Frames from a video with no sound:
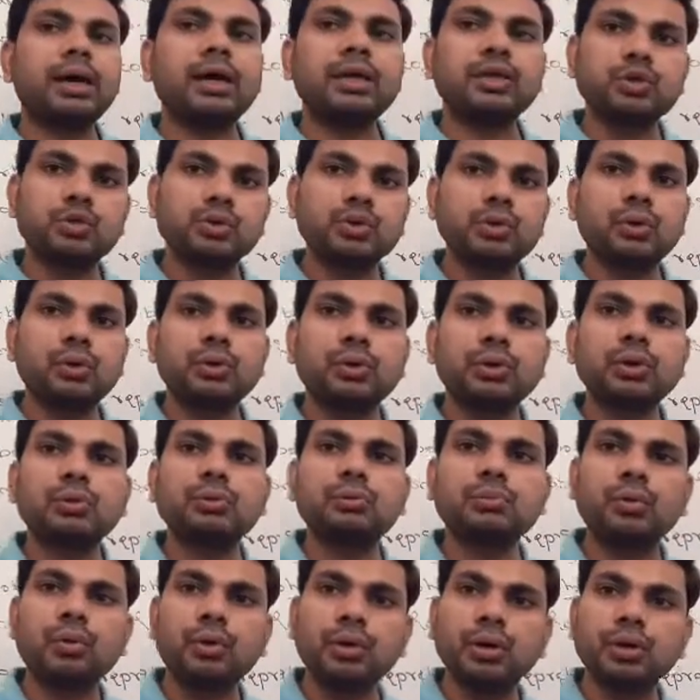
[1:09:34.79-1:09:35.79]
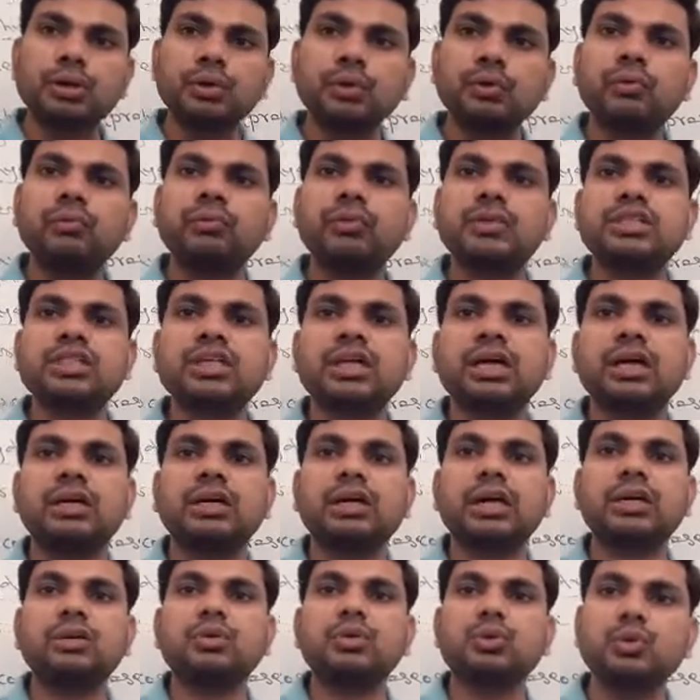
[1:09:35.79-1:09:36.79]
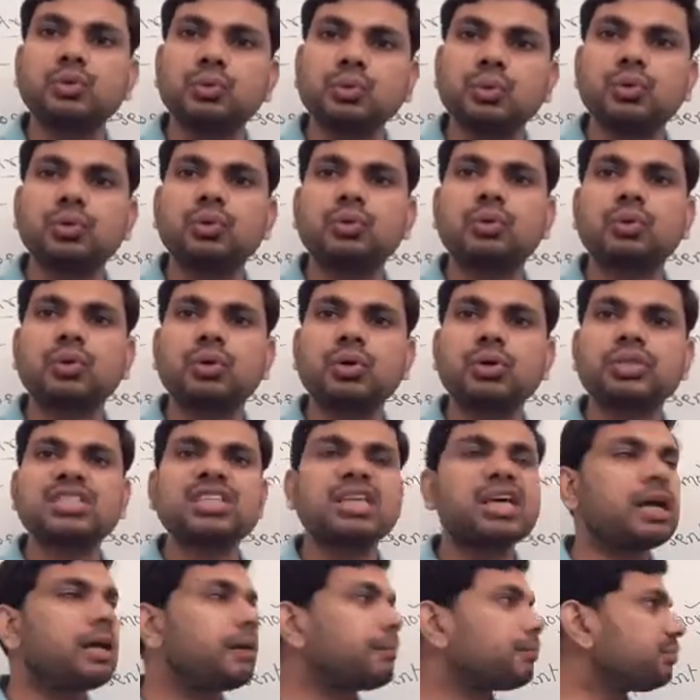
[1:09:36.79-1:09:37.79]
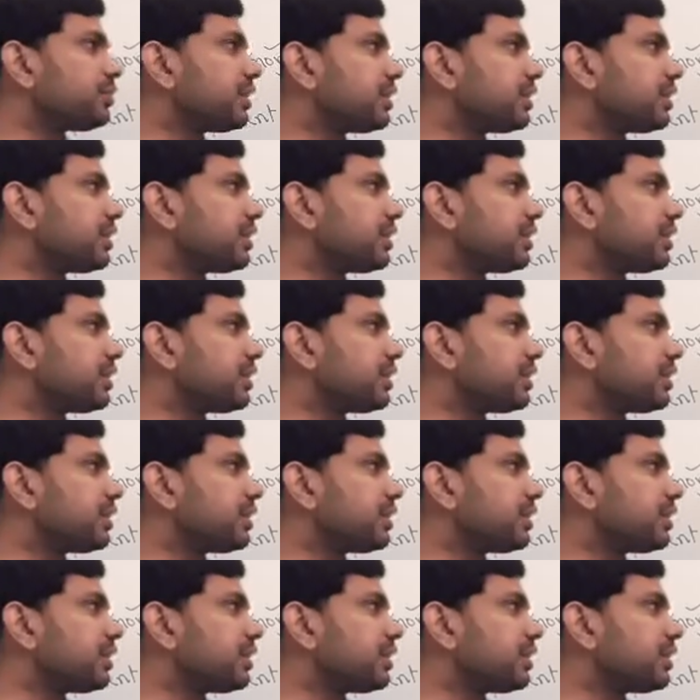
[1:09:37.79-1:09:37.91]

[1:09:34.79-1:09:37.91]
I told you molecule which contain two glucose,